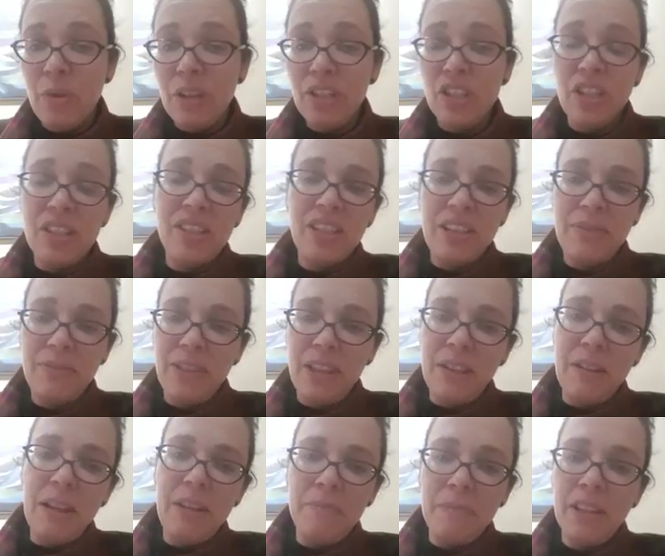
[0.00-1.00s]
It'll just give
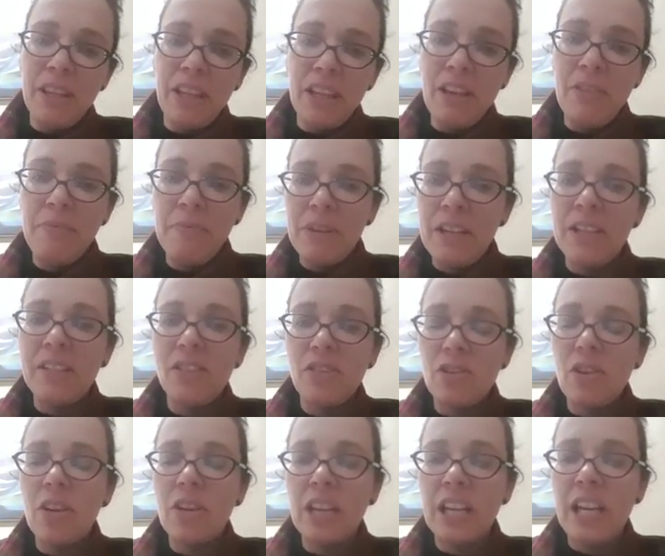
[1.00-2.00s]
the government a
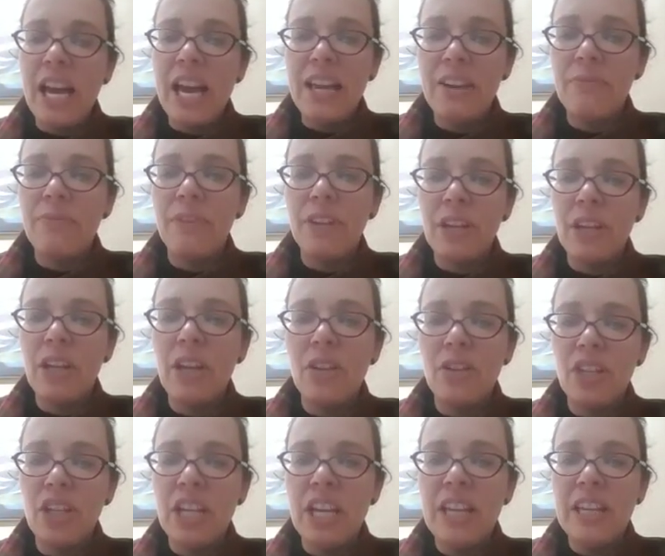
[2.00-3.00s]
stronger hand for
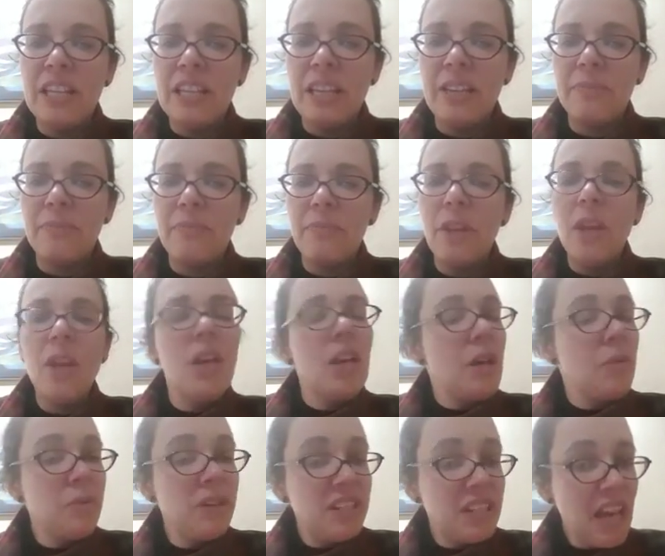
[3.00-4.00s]
negotiating.
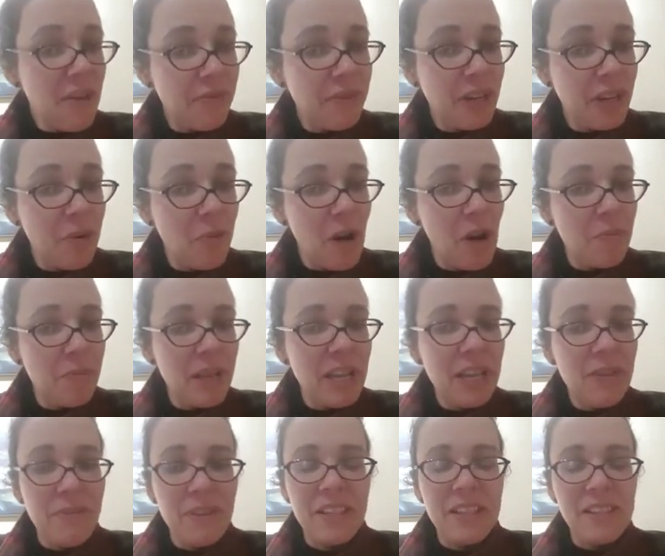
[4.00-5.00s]
And we definitely won't be
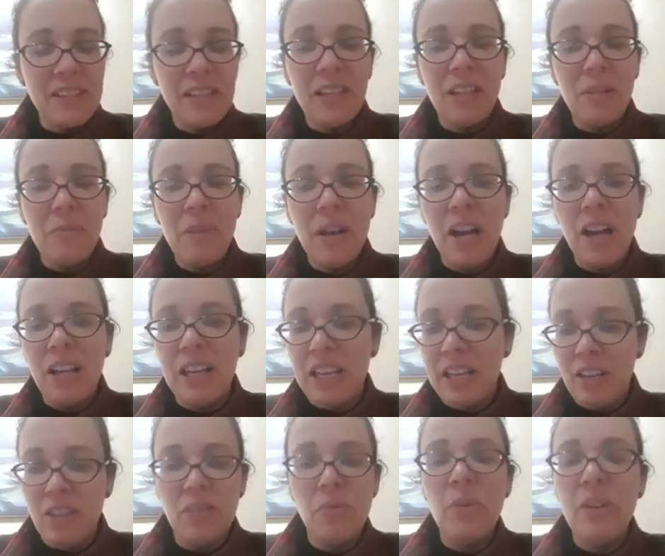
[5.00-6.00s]
leaving the single market,
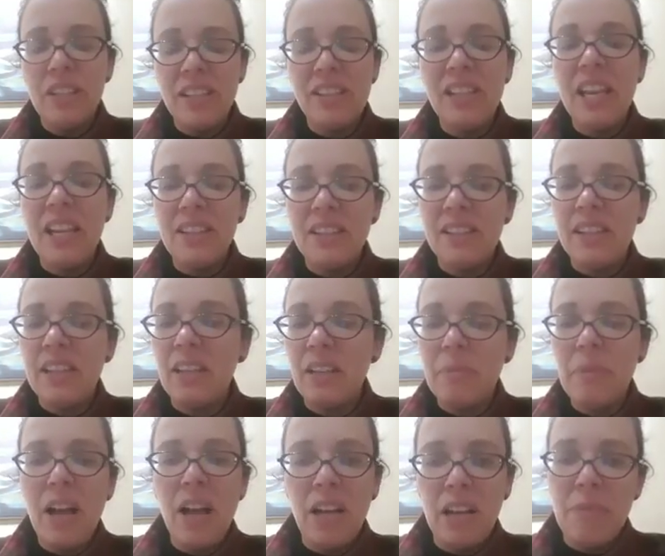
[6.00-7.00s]
because we want to stay in the single
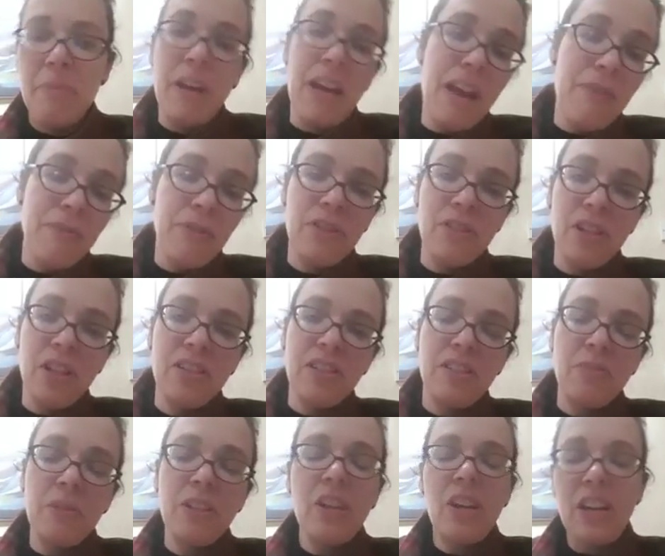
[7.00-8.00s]
market, but everyone told
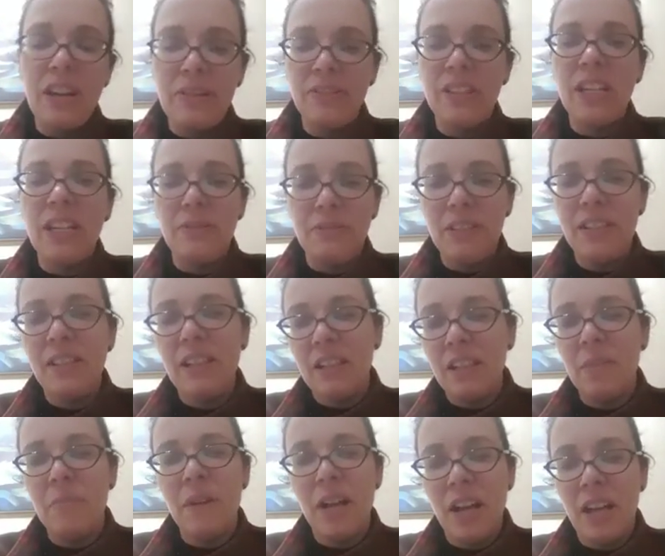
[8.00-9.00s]
us we don't have to leave the
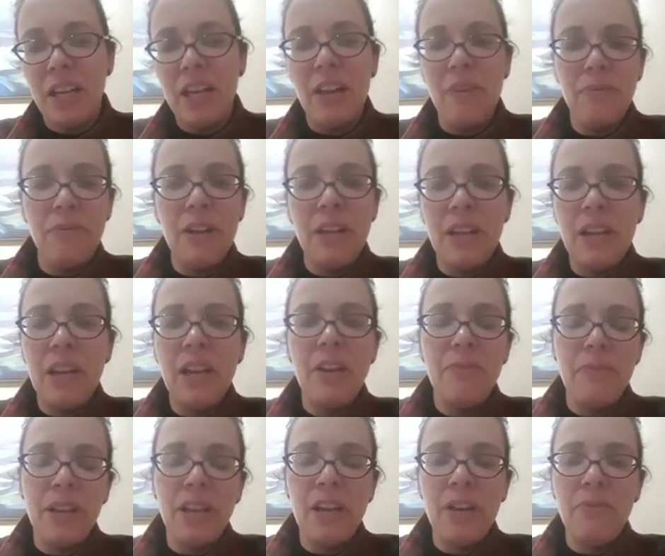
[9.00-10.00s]
single market if we
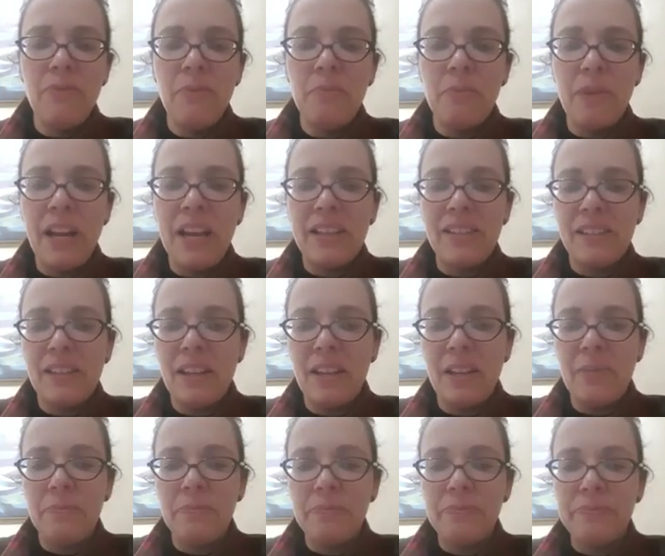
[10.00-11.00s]
go for
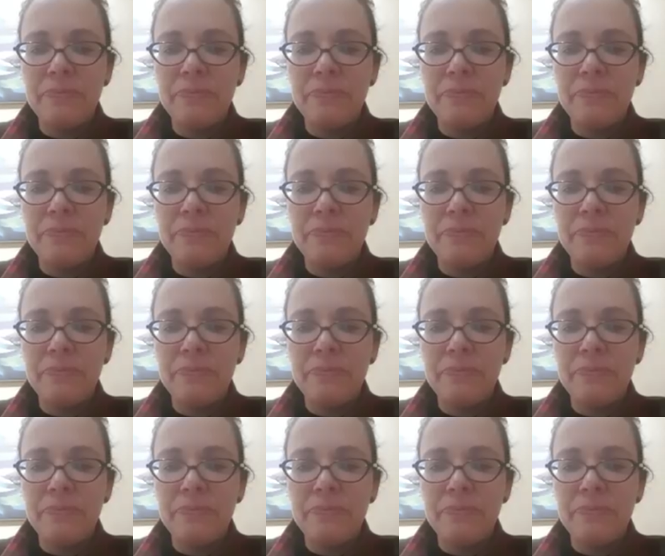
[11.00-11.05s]
Brexit.